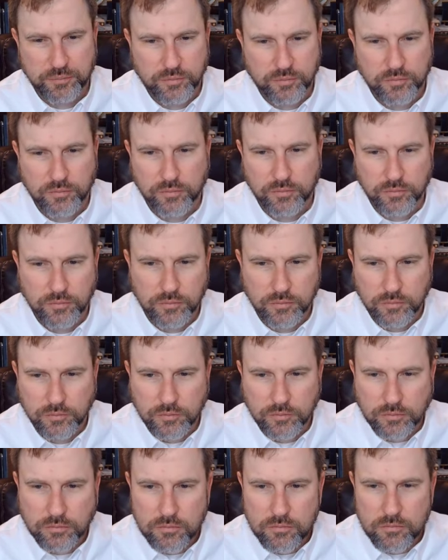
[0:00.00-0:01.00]

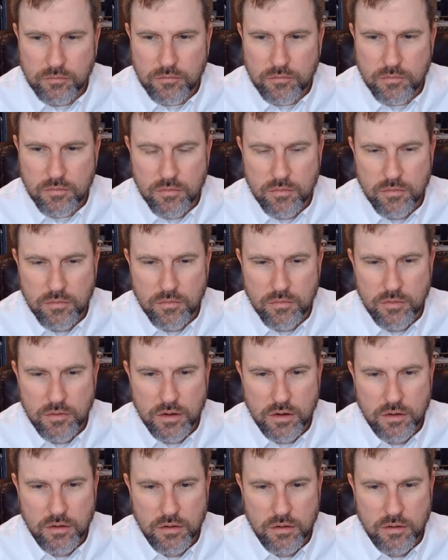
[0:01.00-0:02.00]

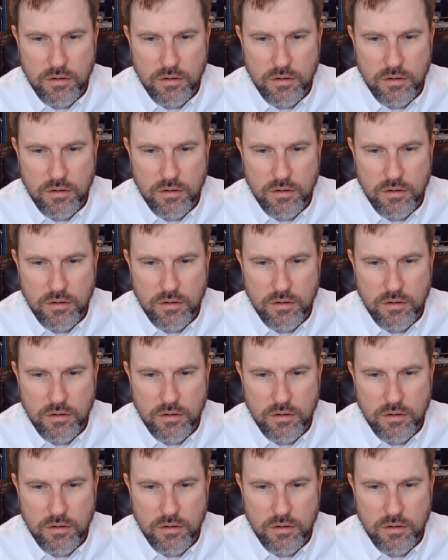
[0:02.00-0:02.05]
[no speech]